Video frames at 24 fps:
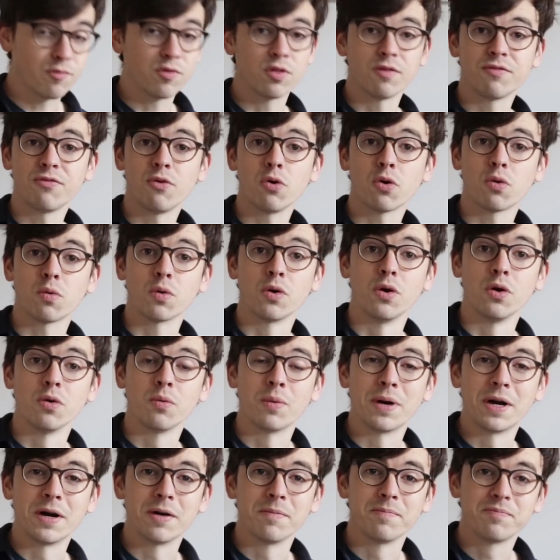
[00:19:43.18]
from the folk world,
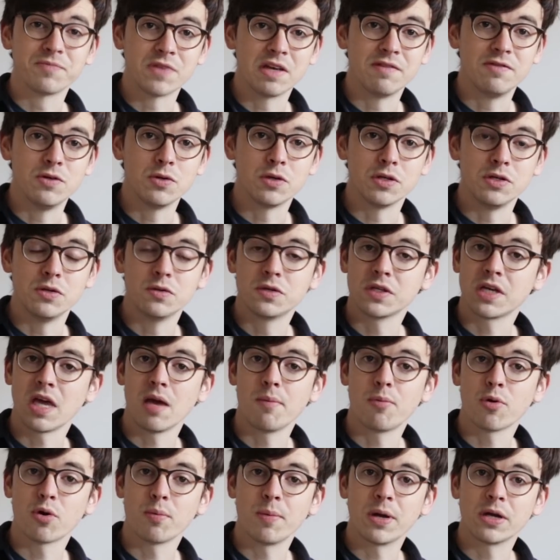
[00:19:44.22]
where if you can use a
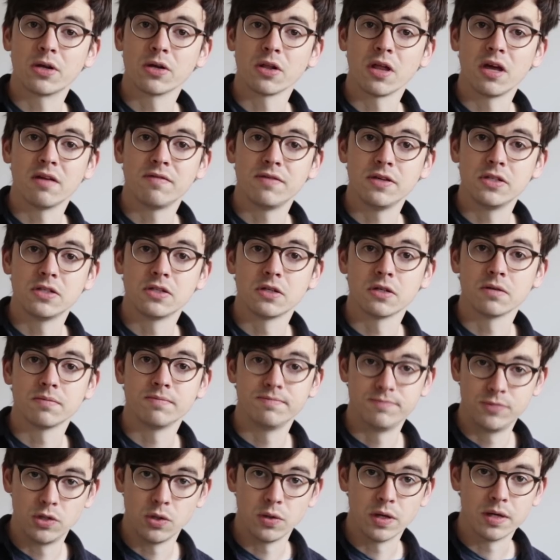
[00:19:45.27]
capo to make your life easier,
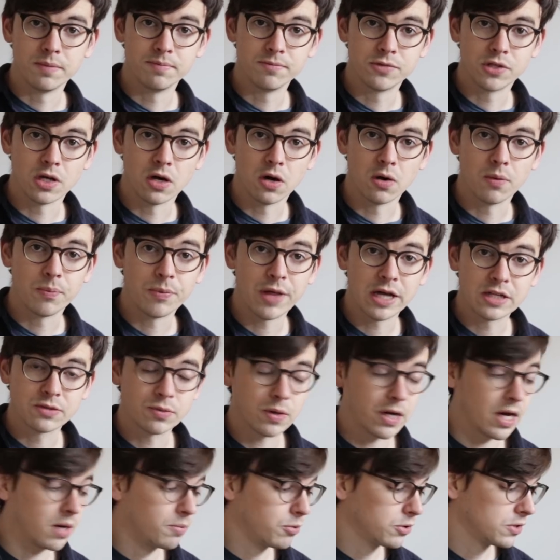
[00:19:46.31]
do it. So that's
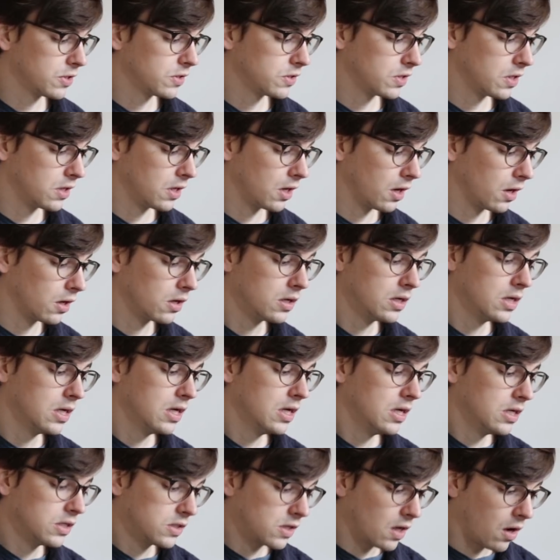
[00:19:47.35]
why I put this in here.
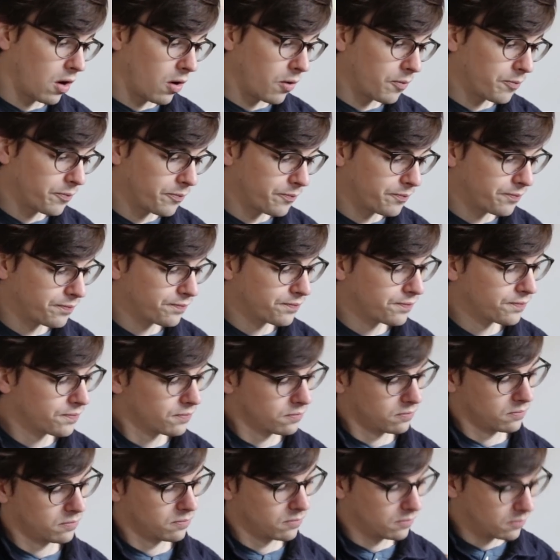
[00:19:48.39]
So
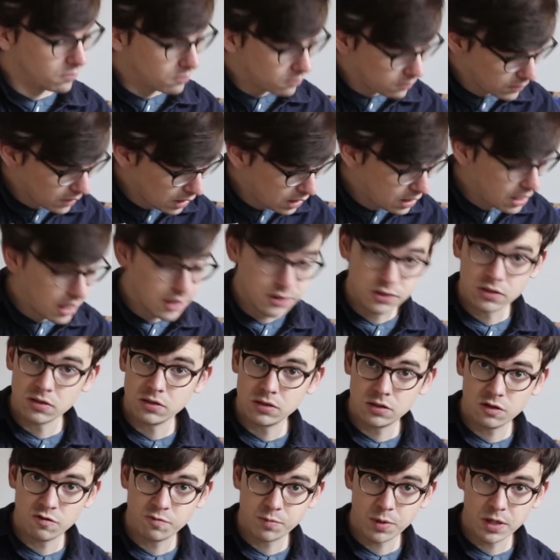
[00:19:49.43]
as soon
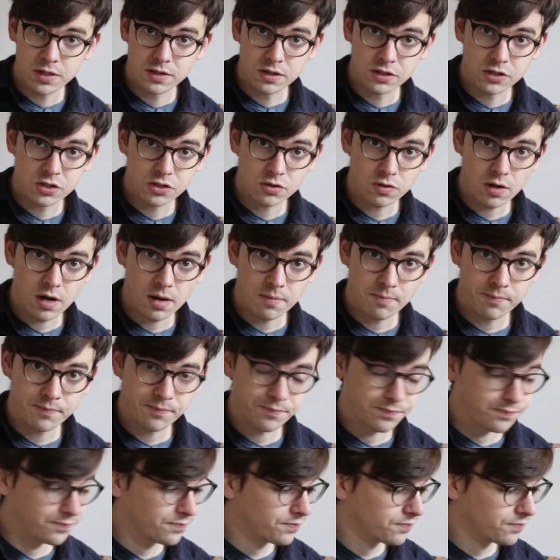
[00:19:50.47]
as you've played the strum,